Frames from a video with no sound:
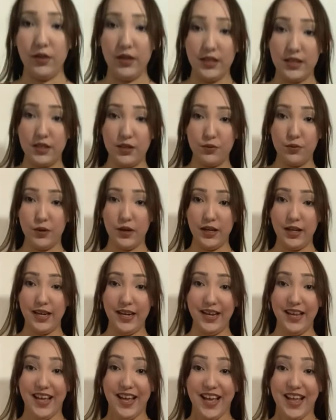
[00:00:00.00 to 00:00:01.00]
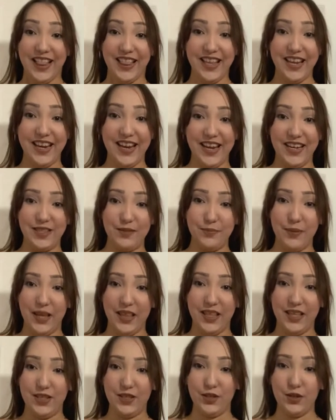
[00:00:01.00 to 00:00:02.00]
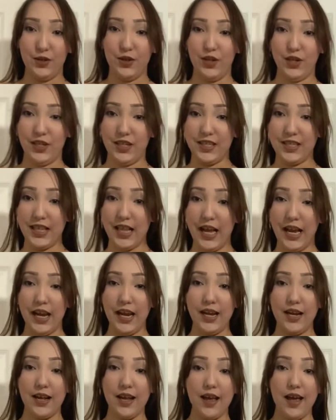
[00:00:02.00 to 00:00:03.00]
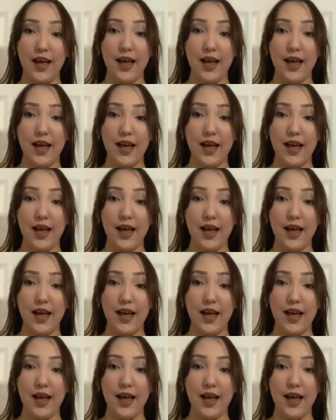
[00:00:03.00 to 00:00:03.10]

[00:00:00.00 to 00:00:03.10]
this is what the next bathing suit looks like.